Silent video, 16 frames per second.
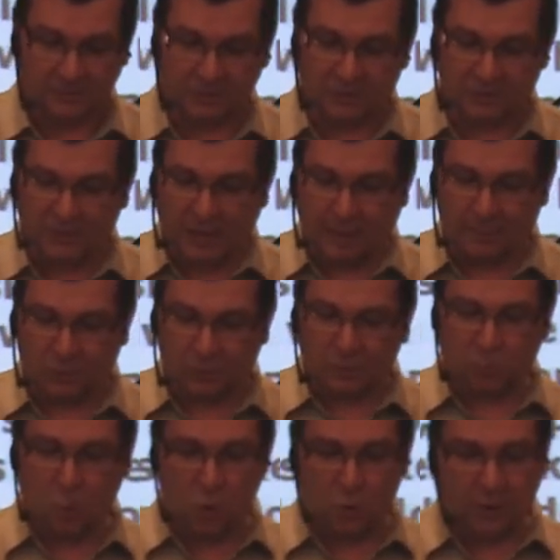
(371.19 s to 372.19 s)
The
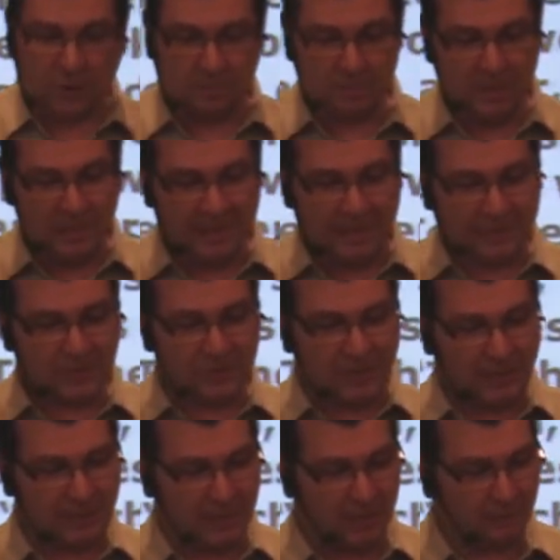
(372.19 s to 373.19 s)
disciples woke him and
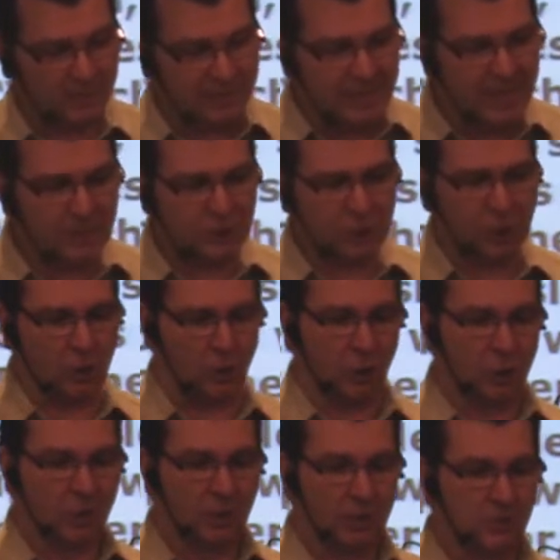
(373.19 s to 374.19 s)
said to him,
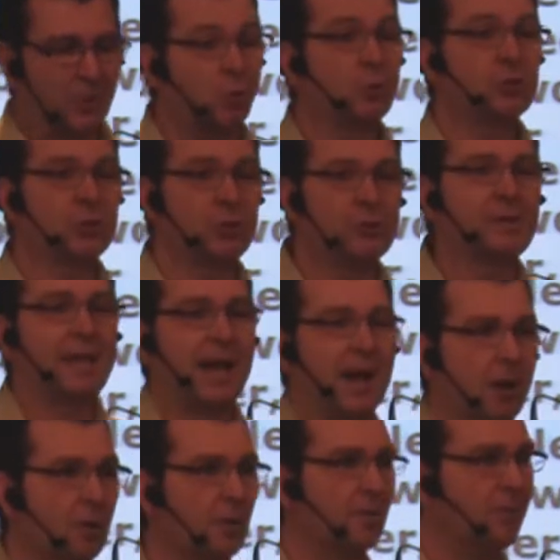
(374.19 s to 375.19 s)
Teacher, don't you
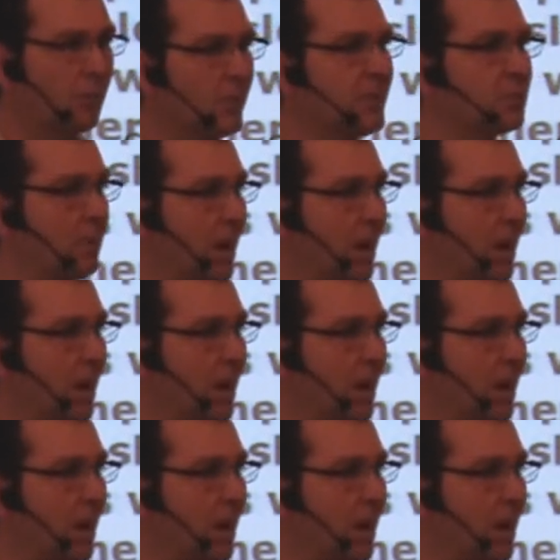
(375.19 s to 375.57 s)
care if we